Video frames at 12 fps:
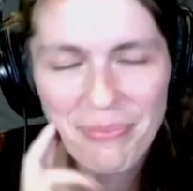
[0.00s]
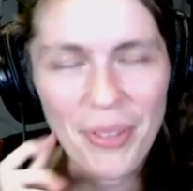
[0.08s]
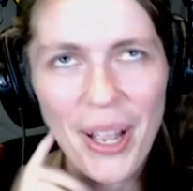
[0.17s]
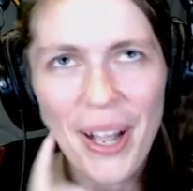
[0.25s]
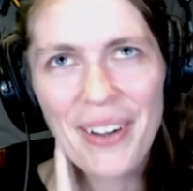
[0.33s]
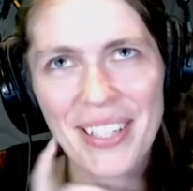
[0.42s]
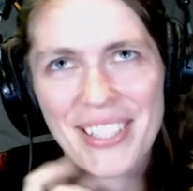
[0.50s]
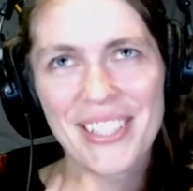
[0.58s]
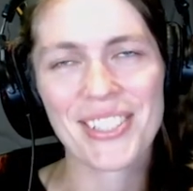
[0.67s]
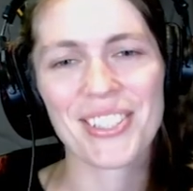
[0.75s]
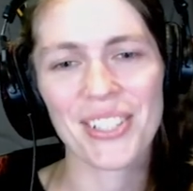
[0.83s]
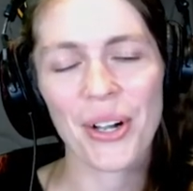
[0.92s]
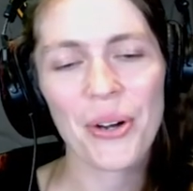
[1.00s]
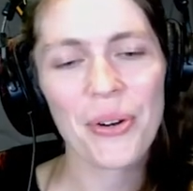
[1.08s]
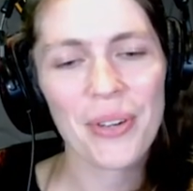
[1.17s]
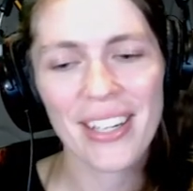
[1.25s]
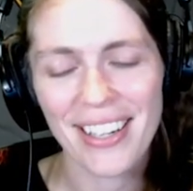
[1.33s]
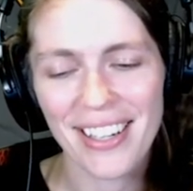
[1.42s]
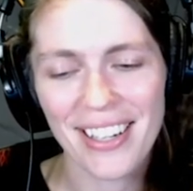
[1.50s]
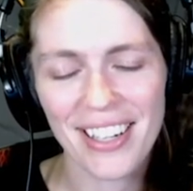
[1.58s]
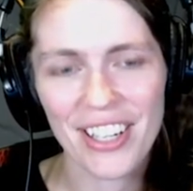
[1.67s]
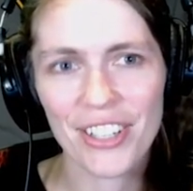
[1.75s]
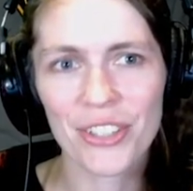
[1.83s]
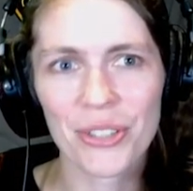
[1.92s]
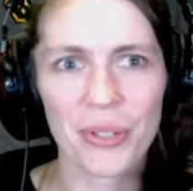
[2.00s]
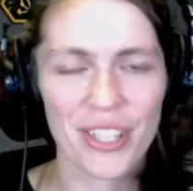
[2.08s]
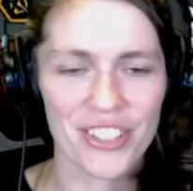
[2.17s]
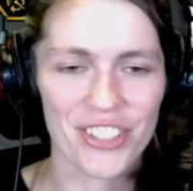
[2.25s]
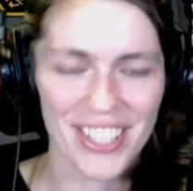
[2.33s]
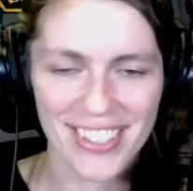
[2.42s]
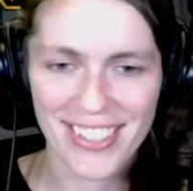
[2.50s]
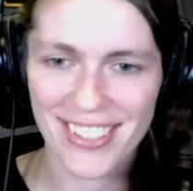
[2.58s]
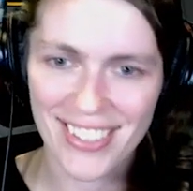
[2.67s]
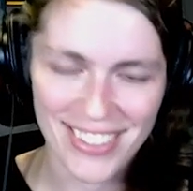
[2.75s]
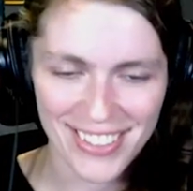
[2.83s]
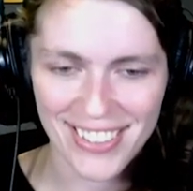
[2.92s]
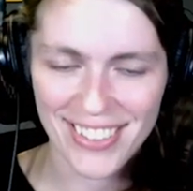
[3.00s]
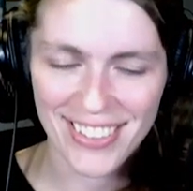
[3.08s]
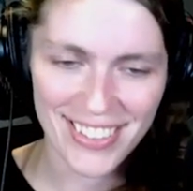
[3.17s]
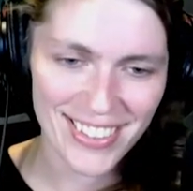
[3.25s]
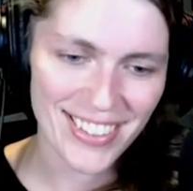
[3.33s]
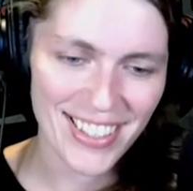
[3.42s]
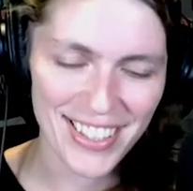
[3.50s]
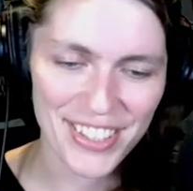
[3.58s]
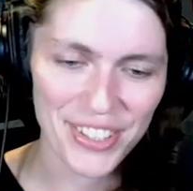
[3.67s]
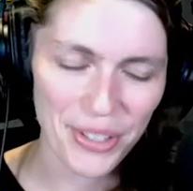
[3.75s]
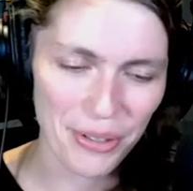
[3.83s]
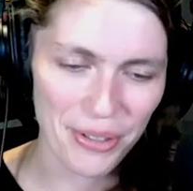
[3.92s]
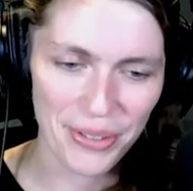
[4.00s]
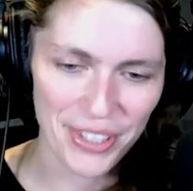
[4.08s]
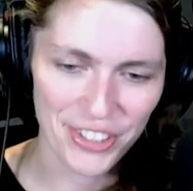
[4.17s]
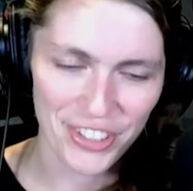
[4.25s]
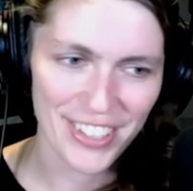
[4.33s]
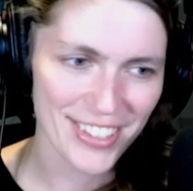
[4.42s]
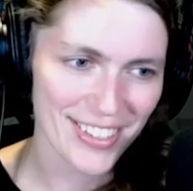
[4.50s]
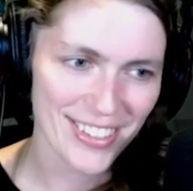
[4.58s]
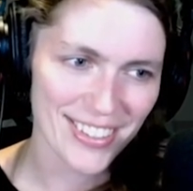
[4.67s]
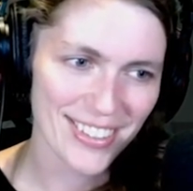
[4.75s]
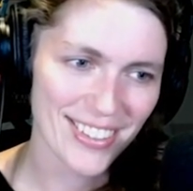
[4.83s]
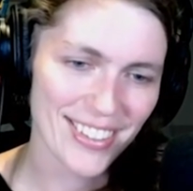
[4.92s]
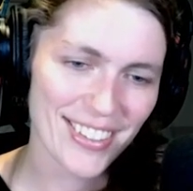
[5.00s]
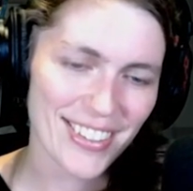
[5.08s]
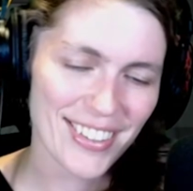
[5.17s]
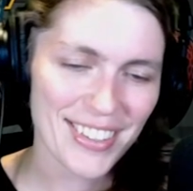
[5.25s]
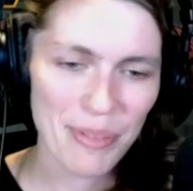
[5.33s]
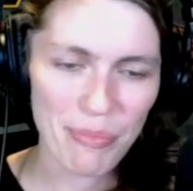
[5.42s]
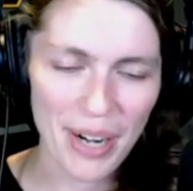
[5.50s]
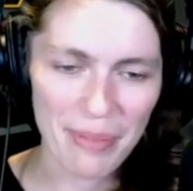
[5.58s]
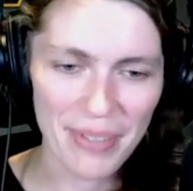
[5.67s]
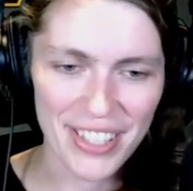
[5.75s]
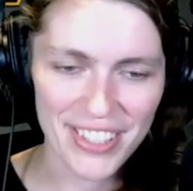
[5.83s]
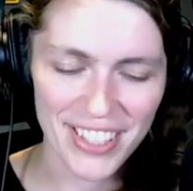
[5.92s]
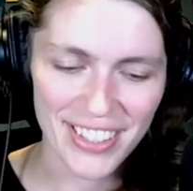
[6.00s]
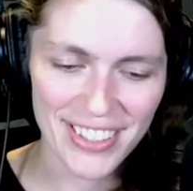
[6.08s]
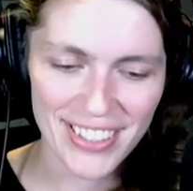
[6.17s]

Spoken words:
Oh, it's so gorgeous. It's so gorgeous. Pridemate shirt.